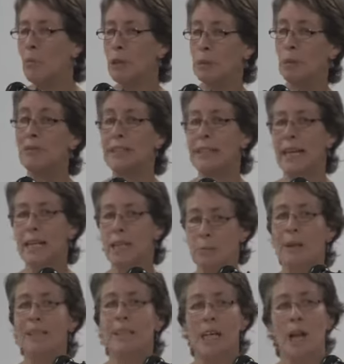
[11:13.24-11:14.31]
which we've seen
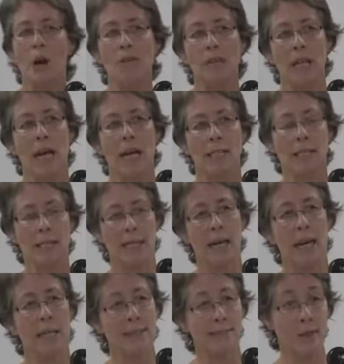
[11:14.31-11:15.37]
especially over the
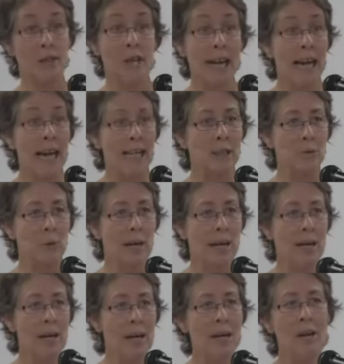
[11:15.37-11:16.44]
last few decades,
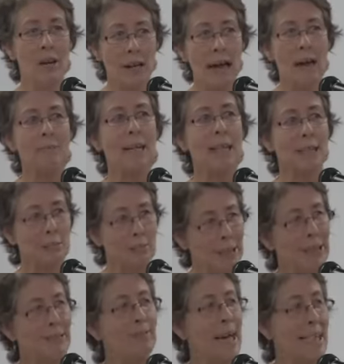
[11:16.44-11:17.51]
where capitalism
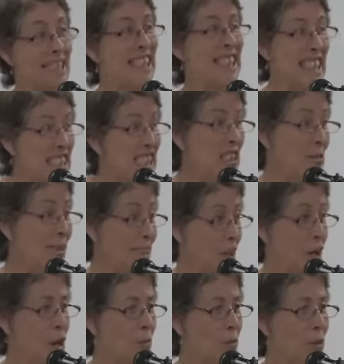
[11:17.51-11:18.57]
is, as a system, as a
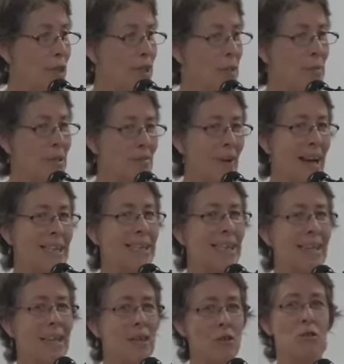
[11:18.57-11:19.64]
global system, is
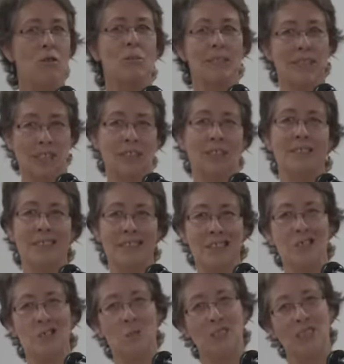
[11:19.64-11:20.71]
facing
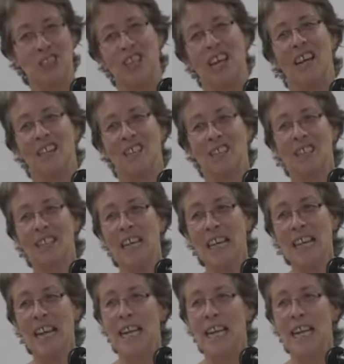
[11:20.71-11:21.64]
enormous challenges,